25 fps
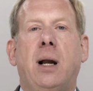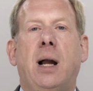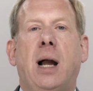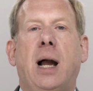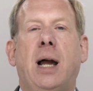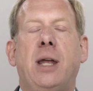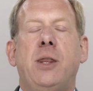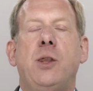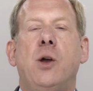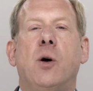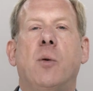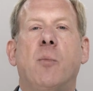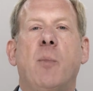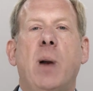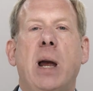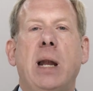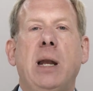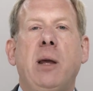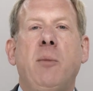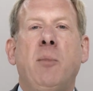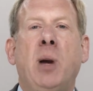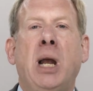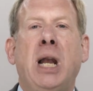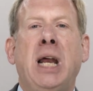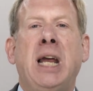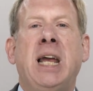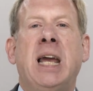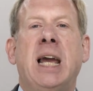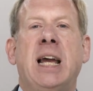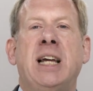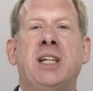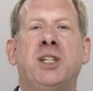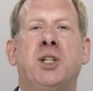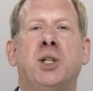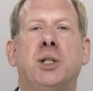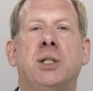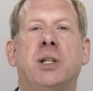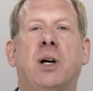And there are many, many
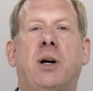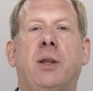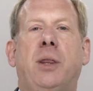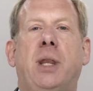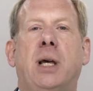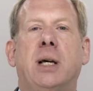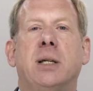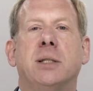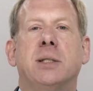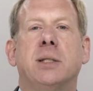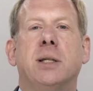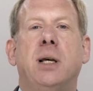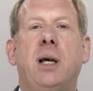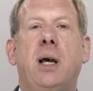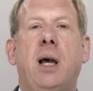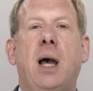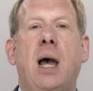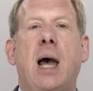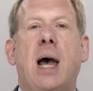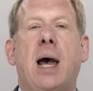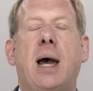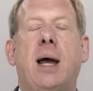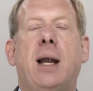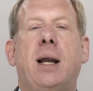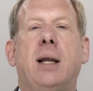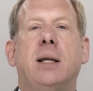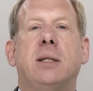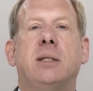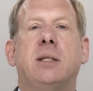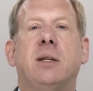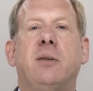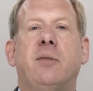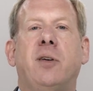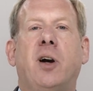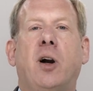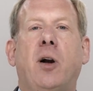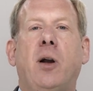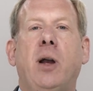cases on this, and it's
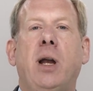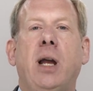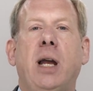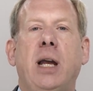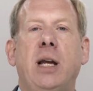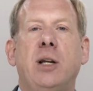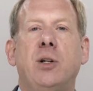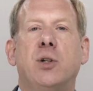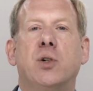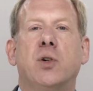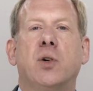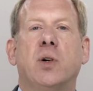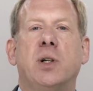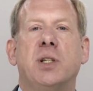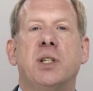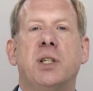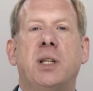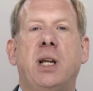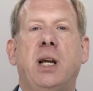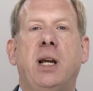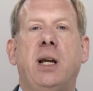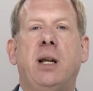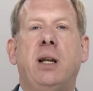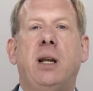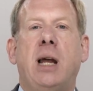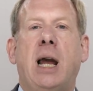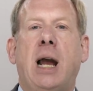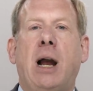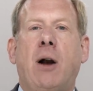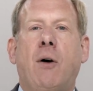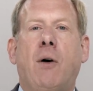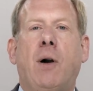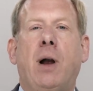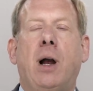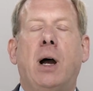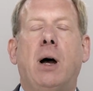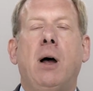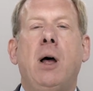a very interesting
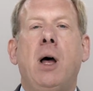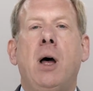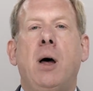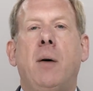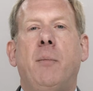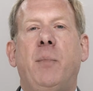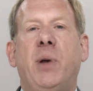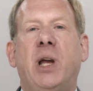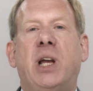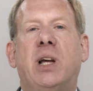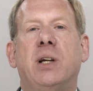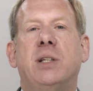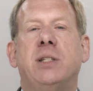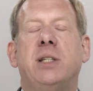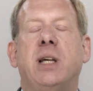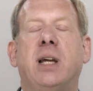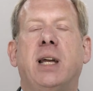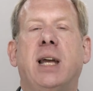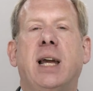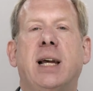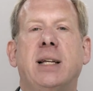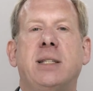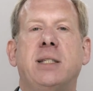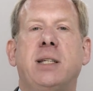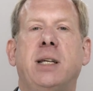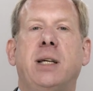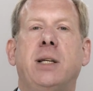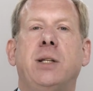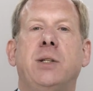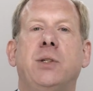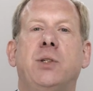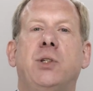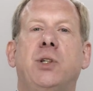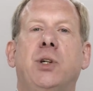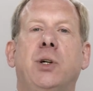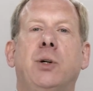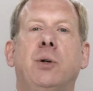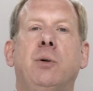area because it gets
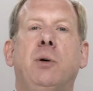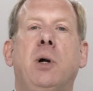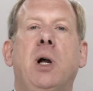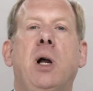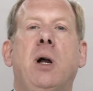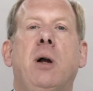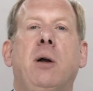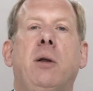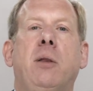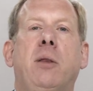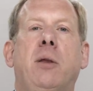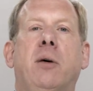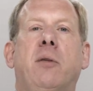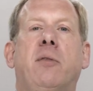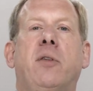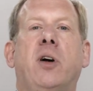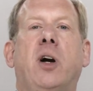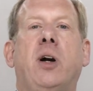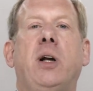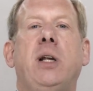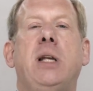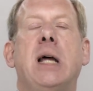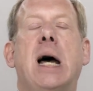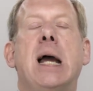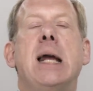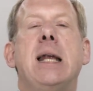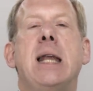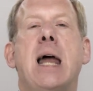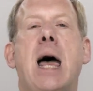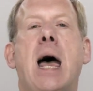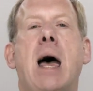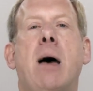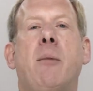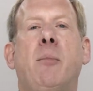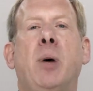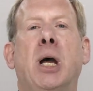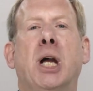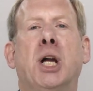into the very
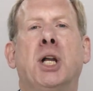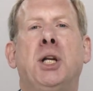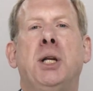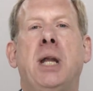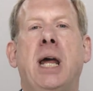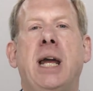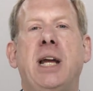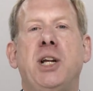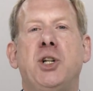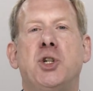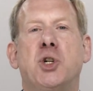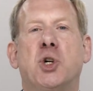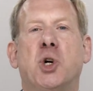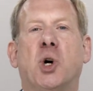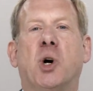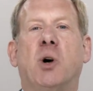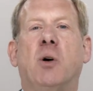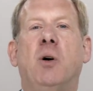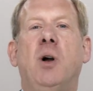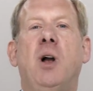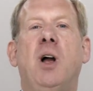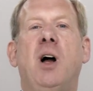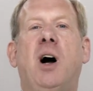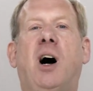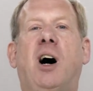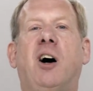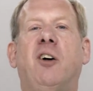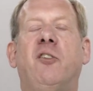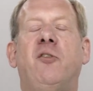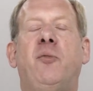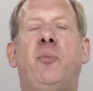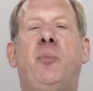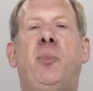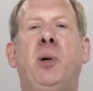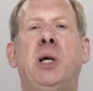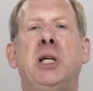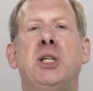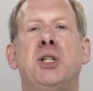dynamic nature
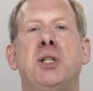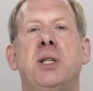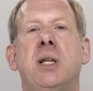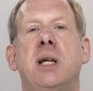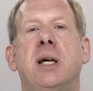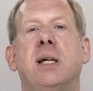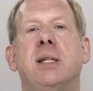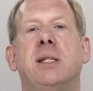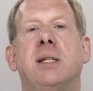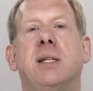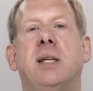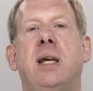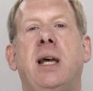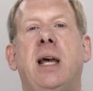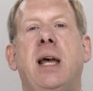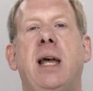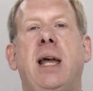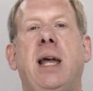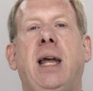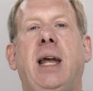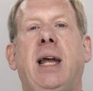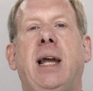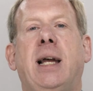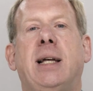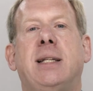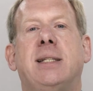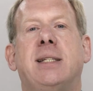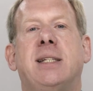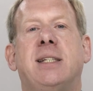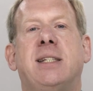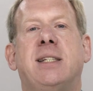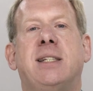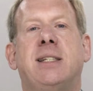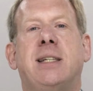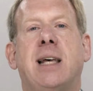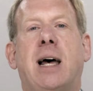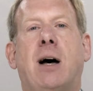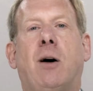of business
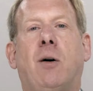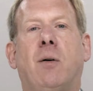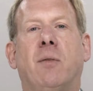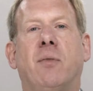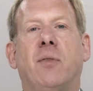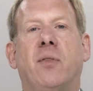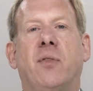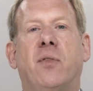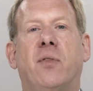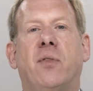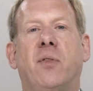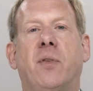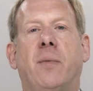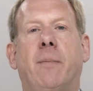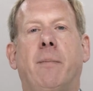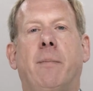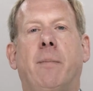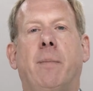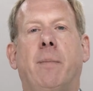itself.